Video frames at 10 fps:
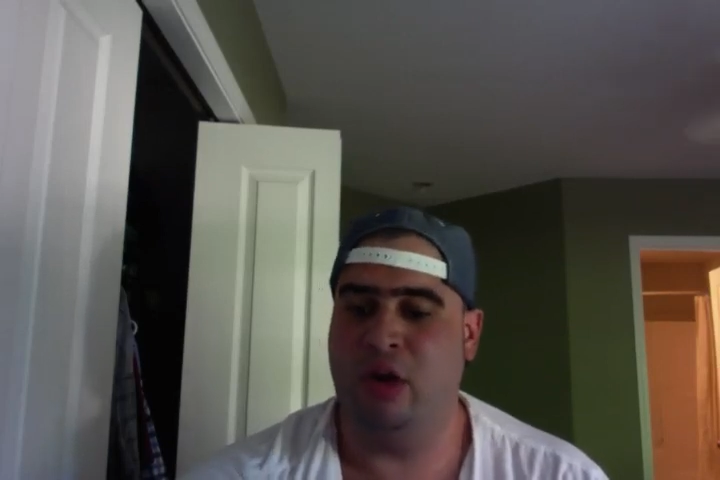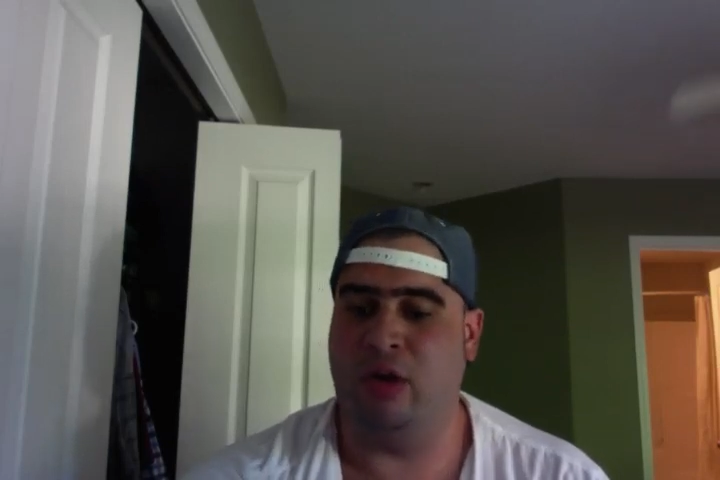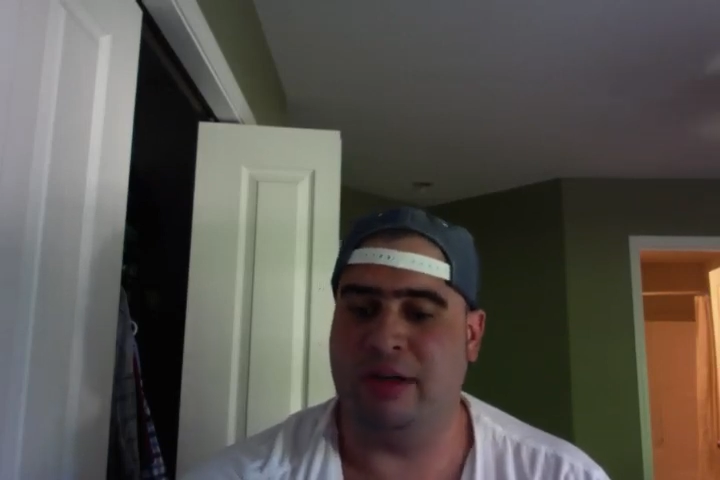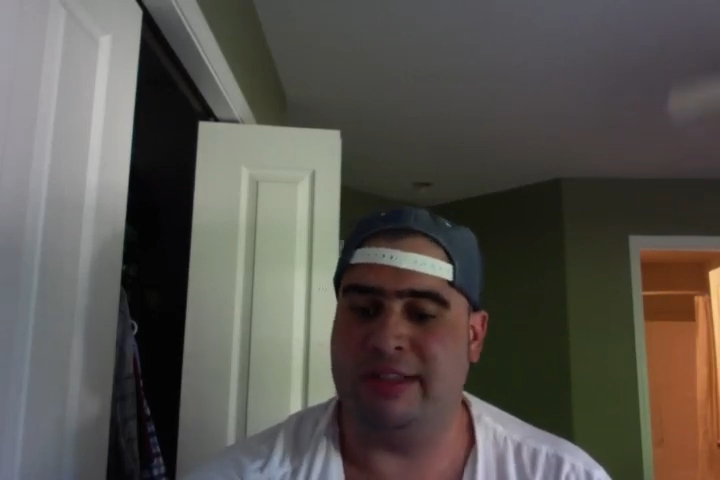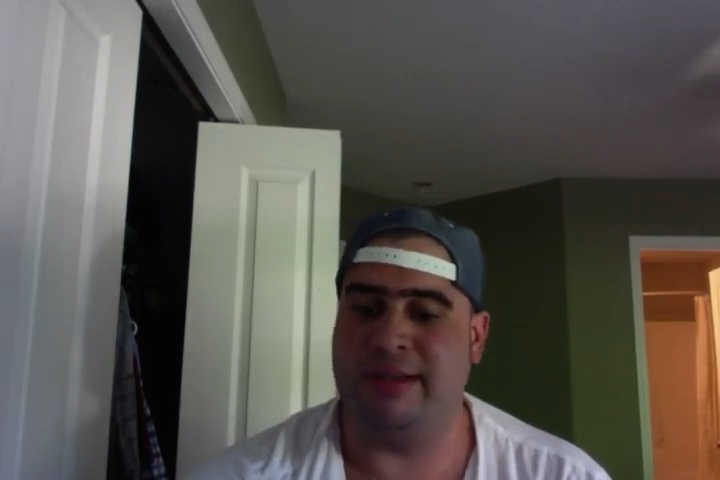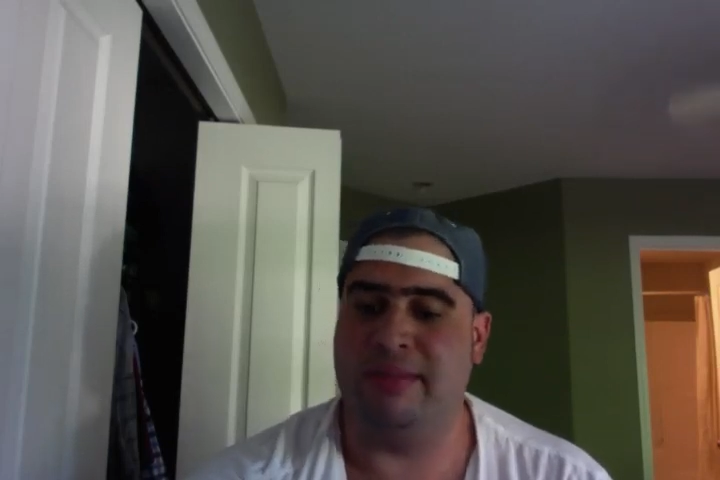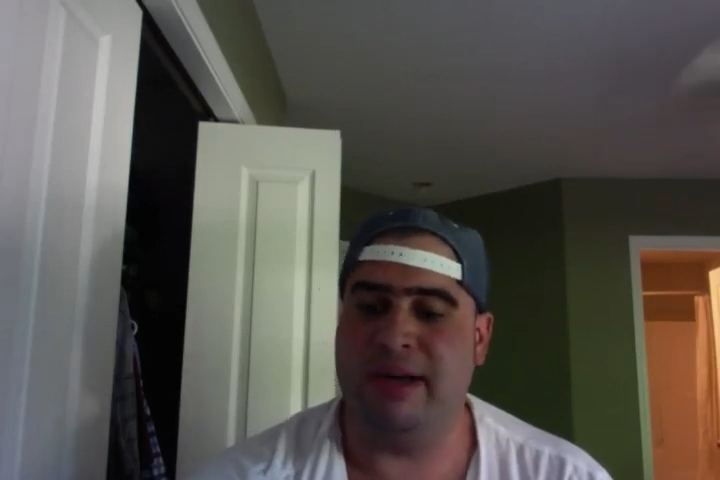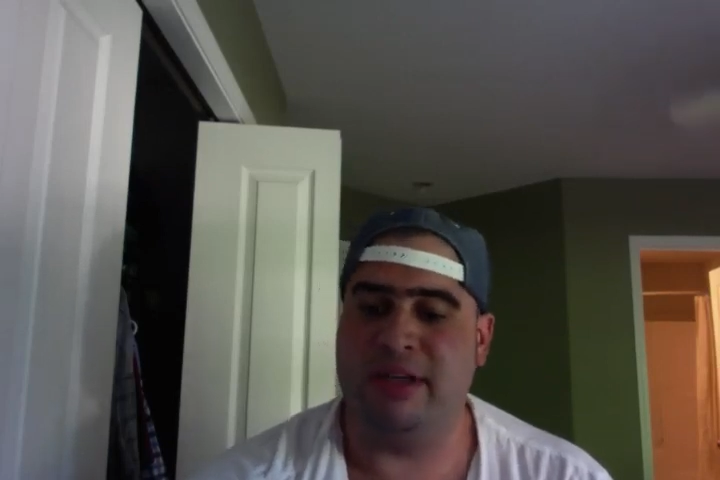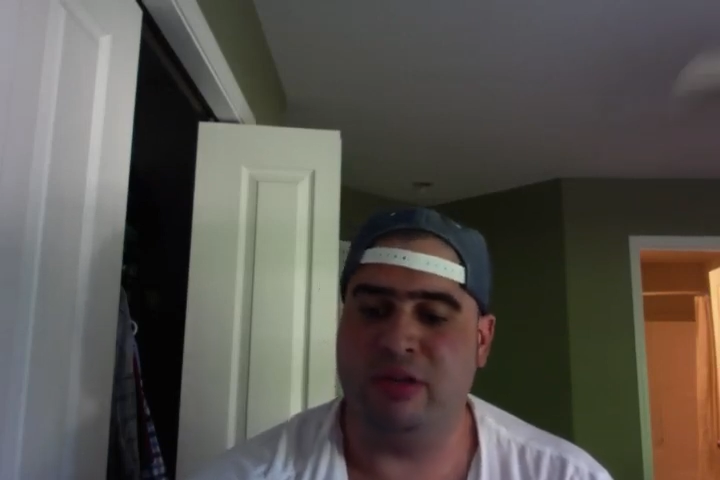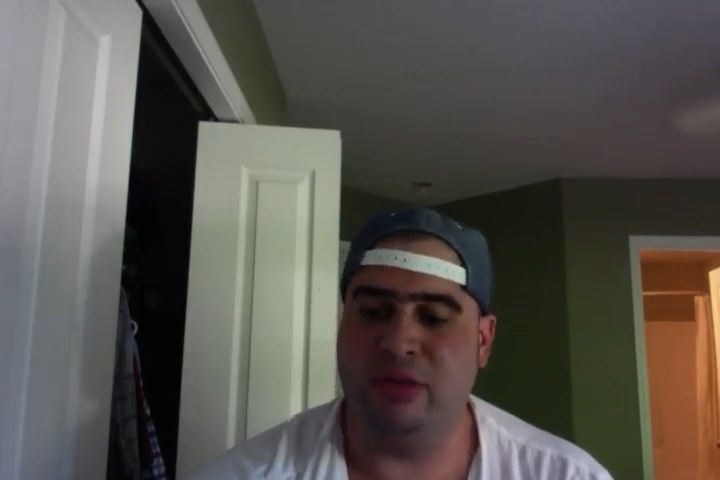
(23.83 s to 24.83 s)
or it's
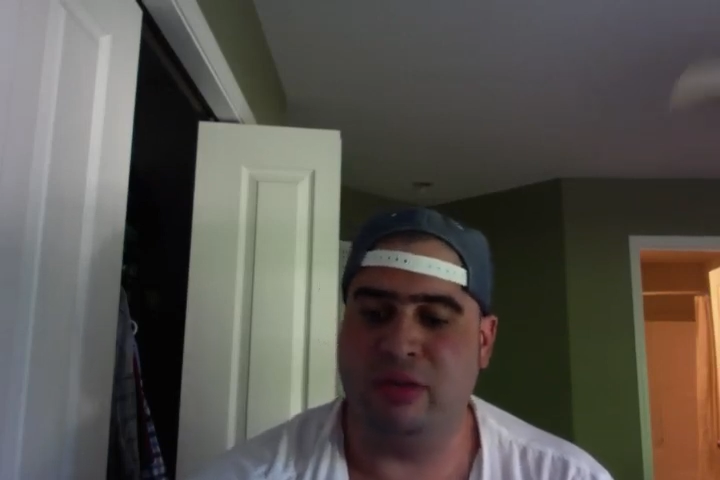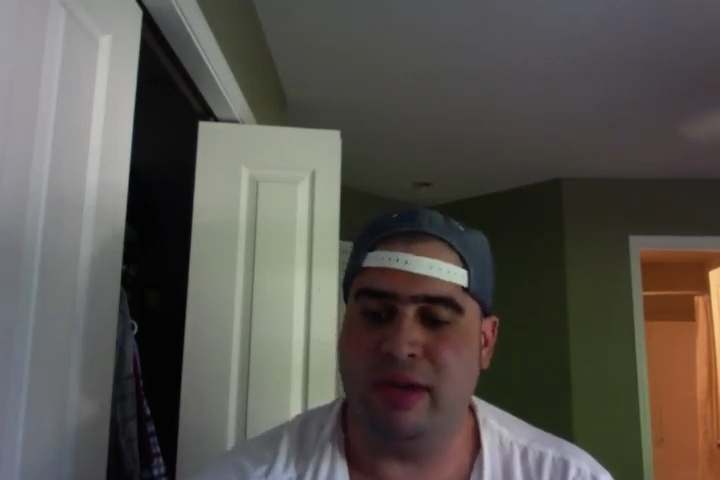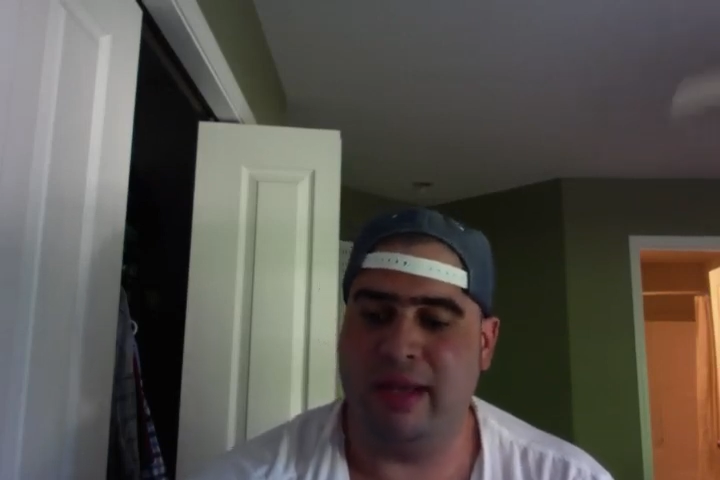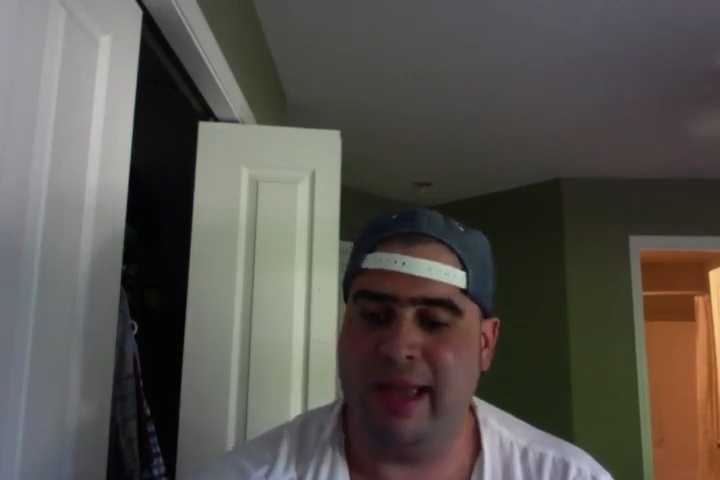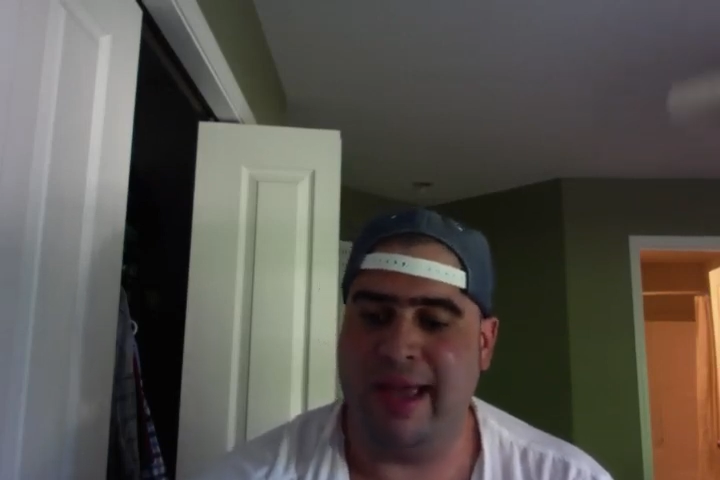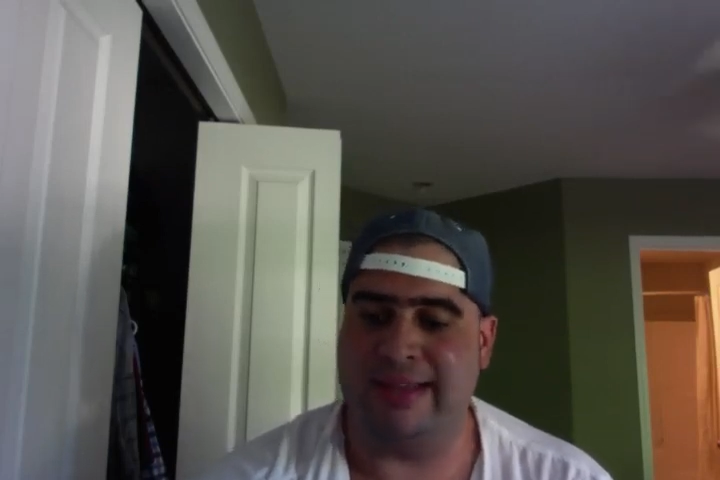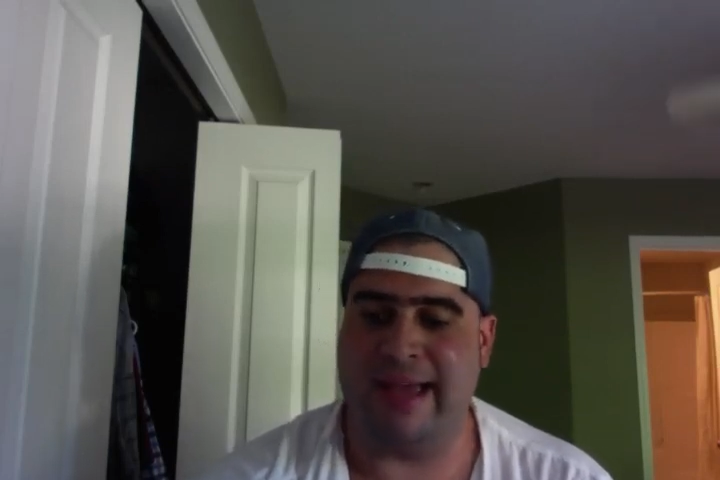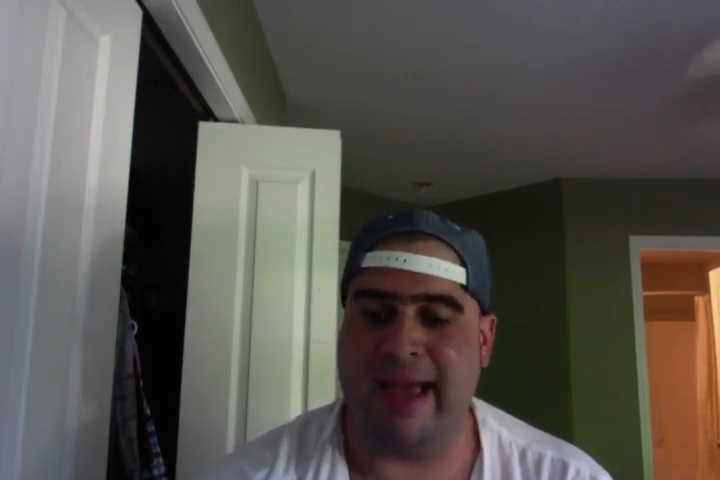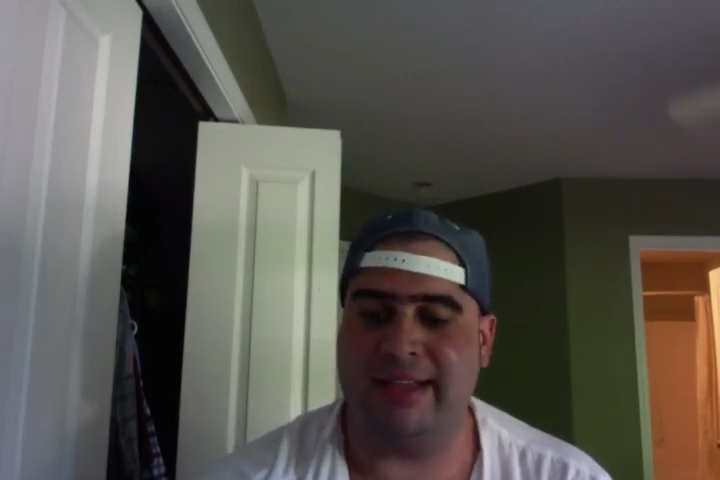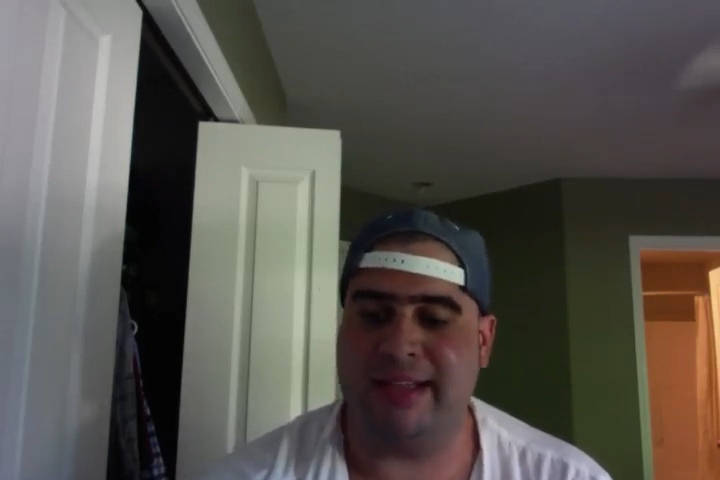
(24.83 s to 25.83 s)
somebody who has
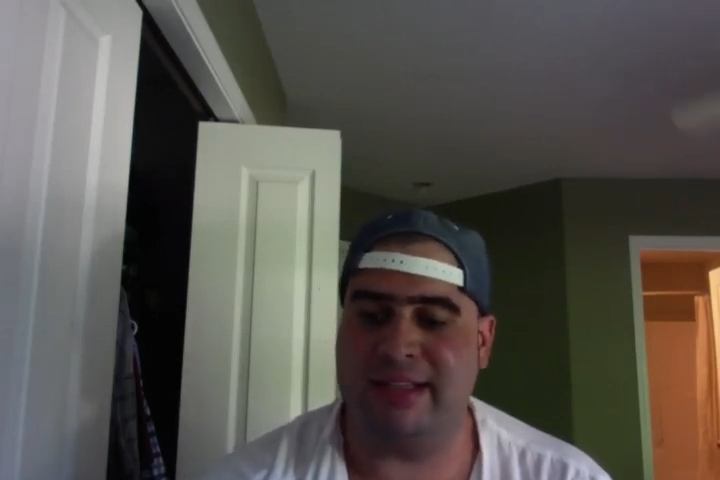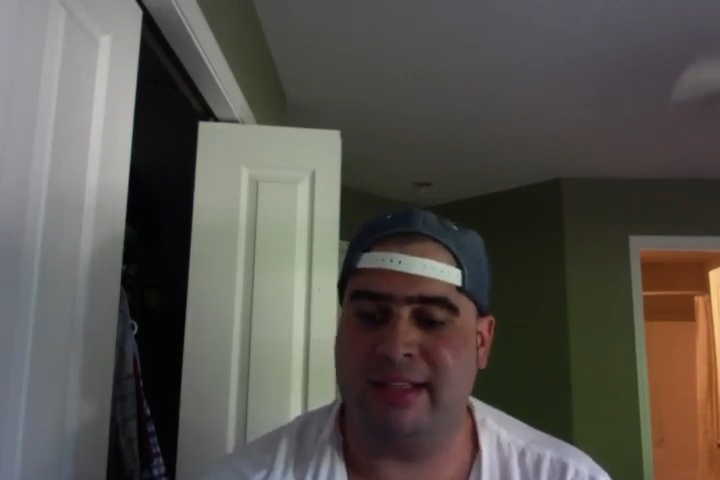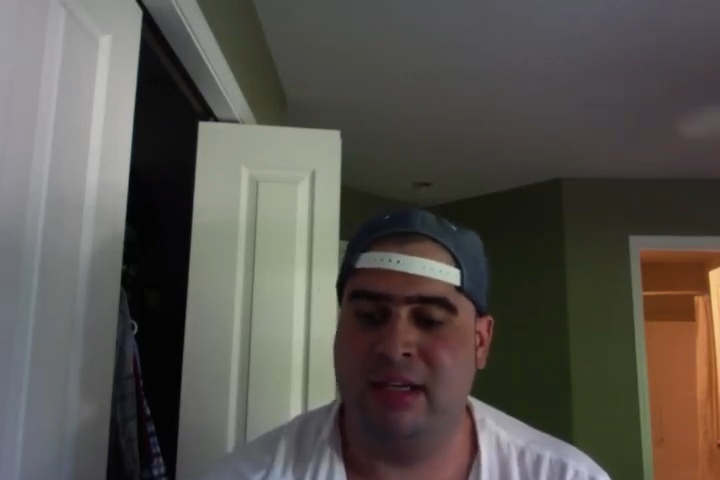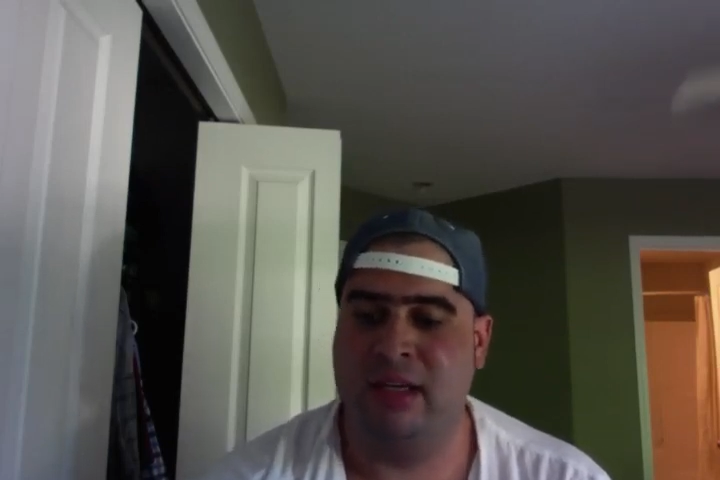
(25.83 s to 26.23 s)
access